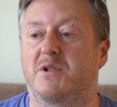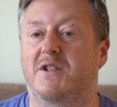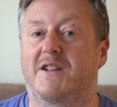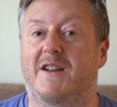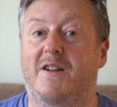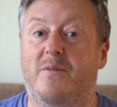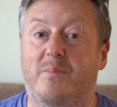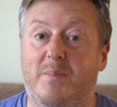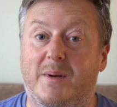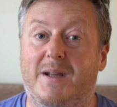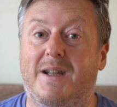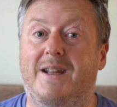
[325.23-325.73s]
So
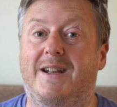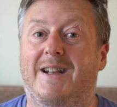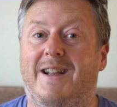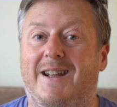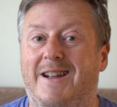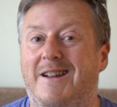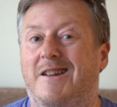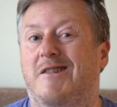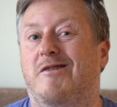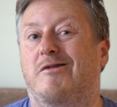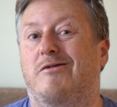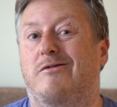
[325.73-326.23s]
I've been
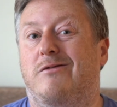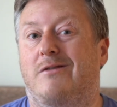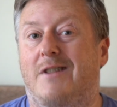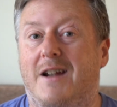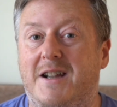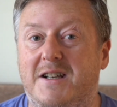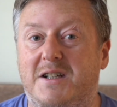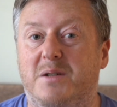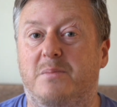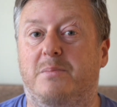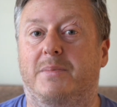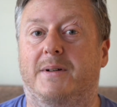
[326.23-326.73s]

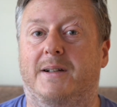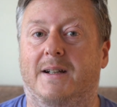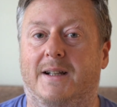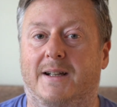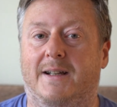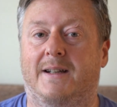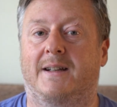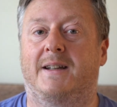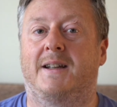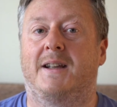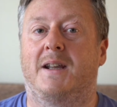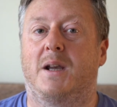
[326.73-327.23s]

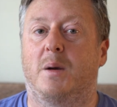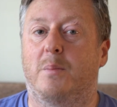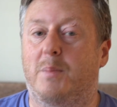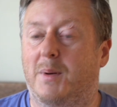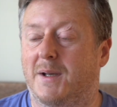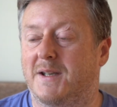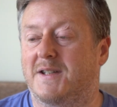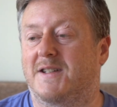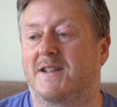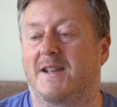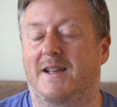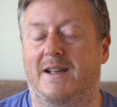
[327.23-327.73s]
incredibly
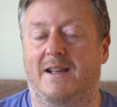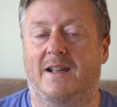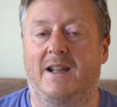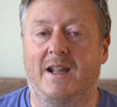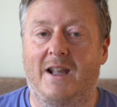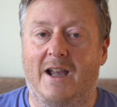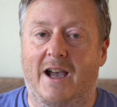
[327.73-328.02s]
busy.